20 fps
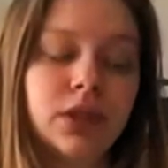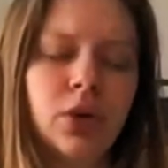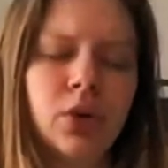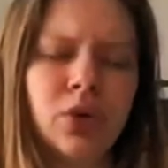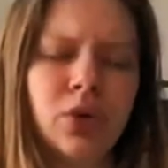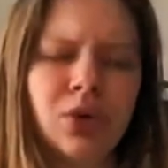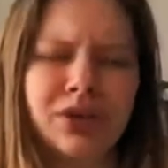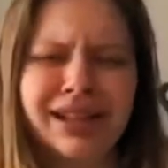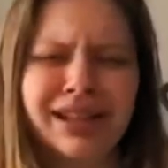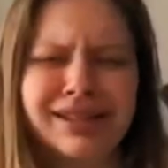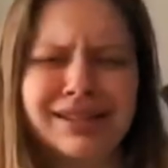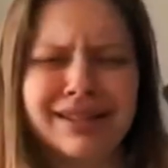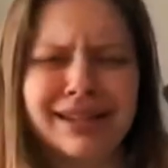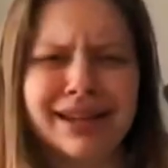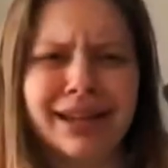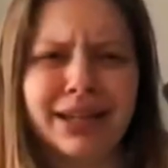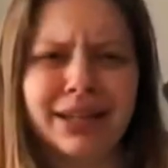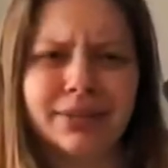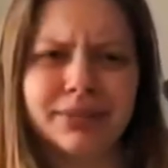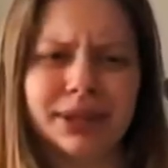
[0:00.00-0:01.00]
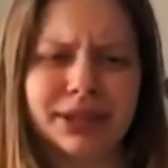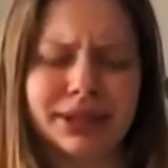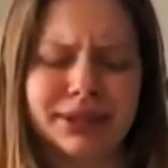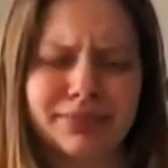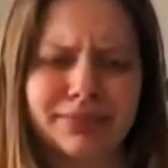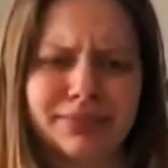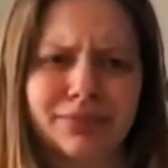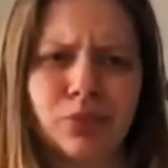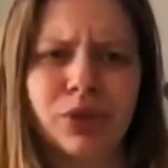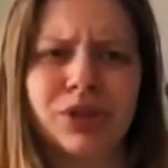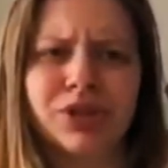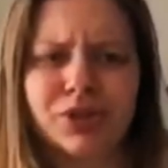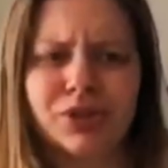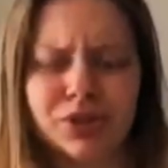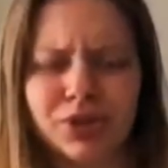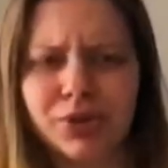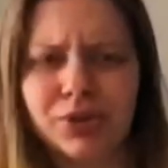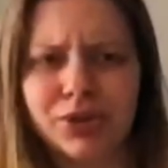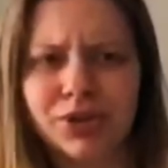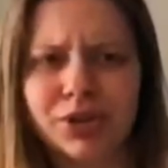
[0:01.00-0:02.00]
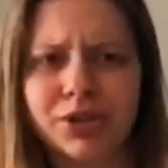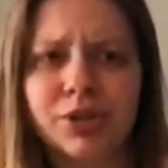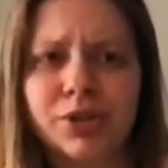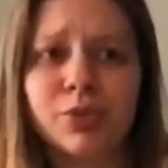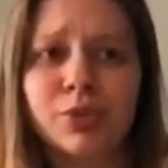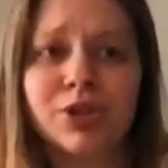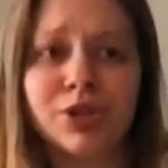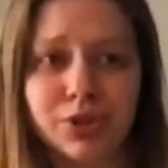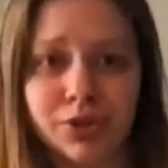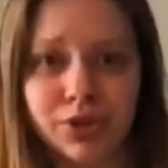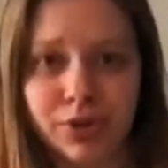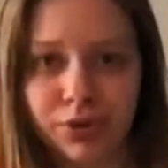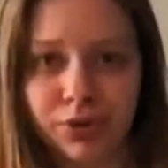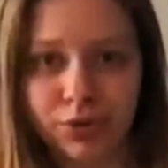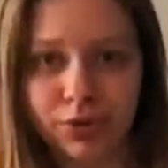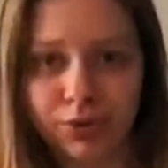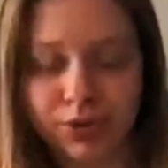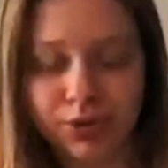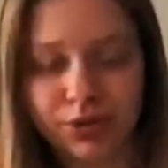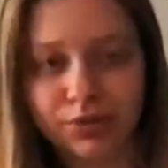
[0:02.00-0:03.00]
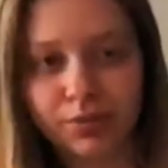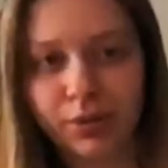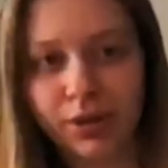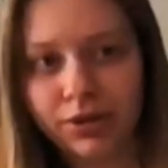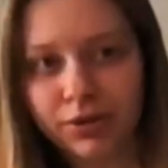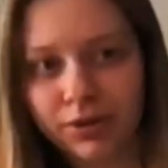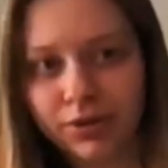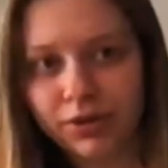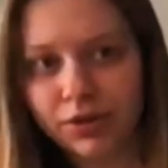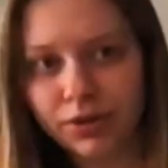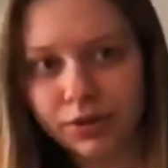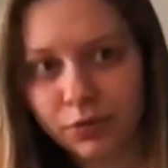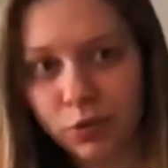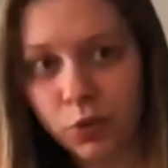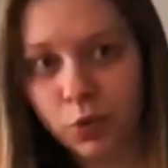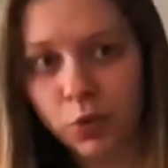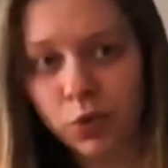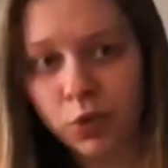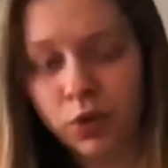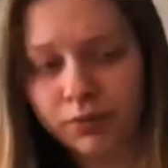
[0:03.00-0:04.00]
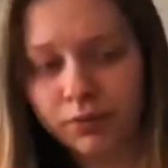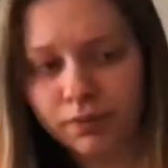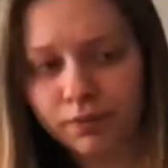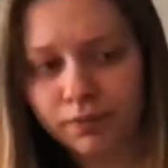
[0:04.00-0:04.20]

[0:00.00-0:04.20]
or let's say Winter Soldier, because Winter Soldier was better than Civil War,